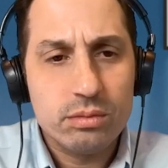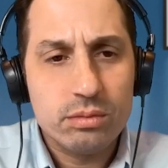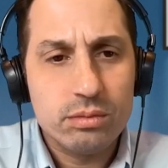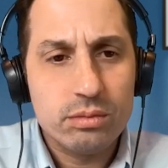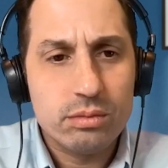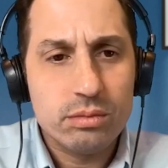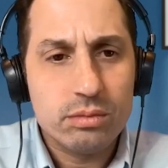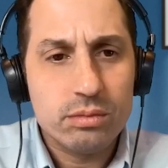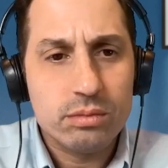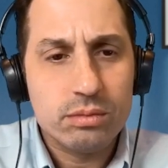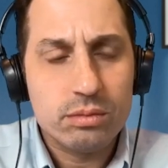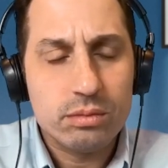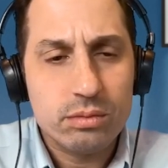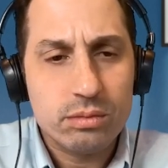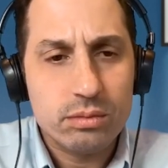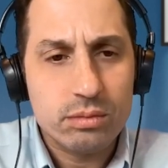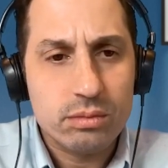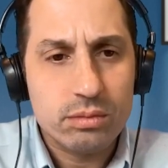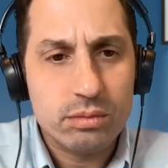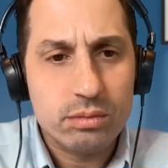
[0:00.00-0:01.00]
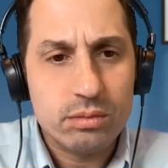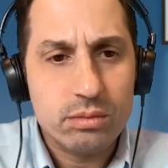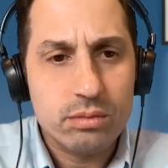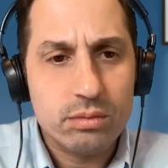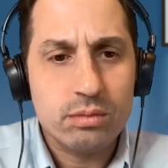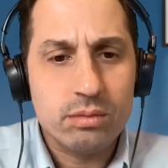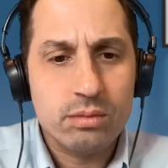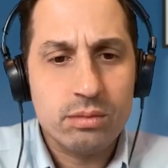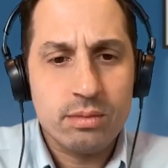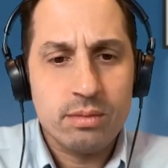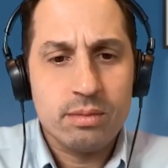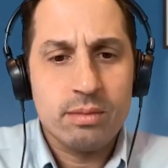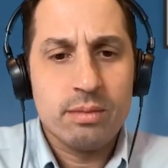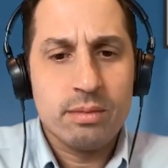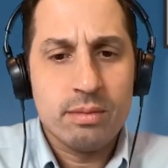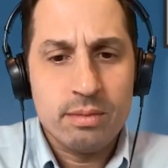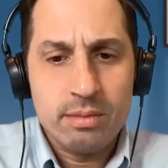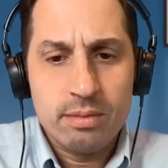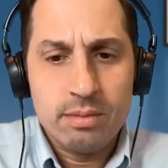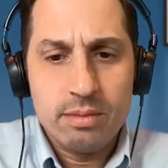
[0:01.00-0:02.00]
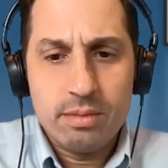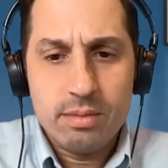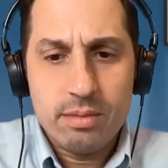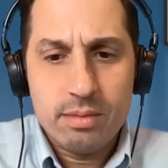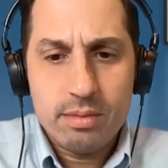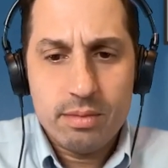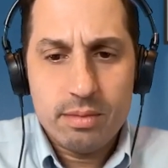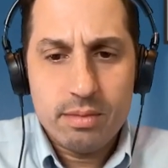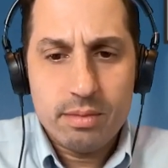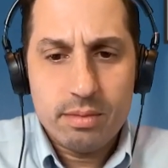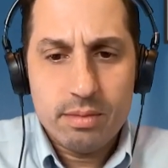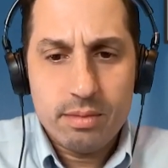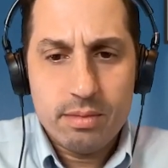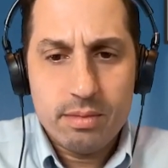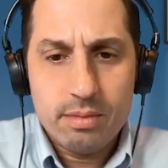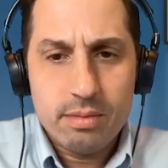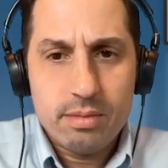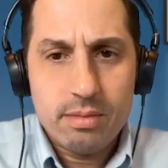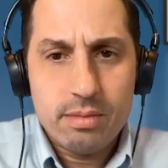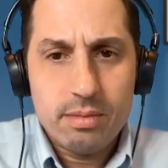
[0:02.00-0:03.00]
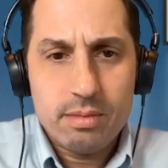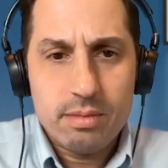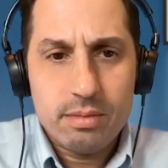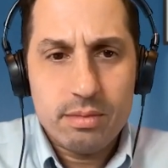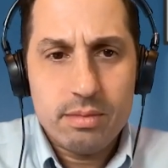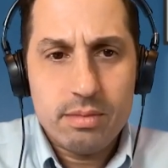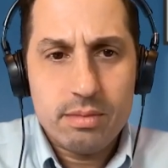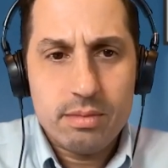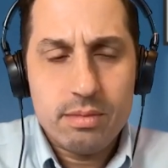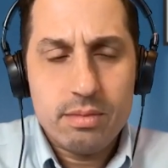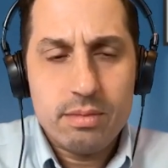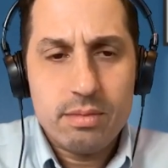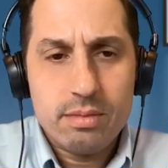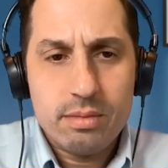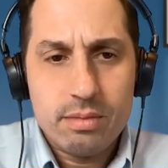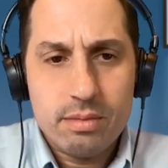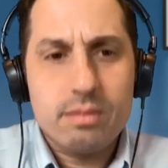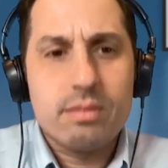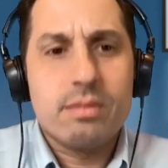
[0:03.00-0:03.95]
[no speech]